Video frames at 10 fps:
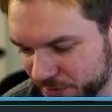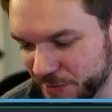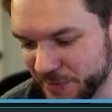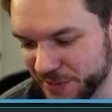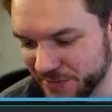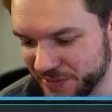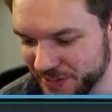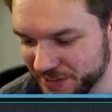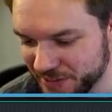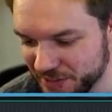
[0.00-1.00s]
The middle of the
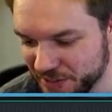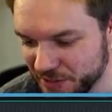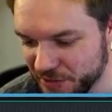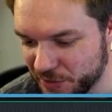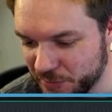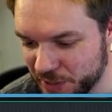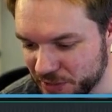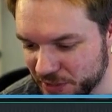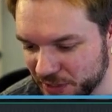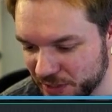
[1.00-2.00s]
end. The
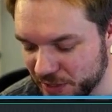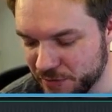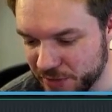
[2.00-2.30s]
middle of the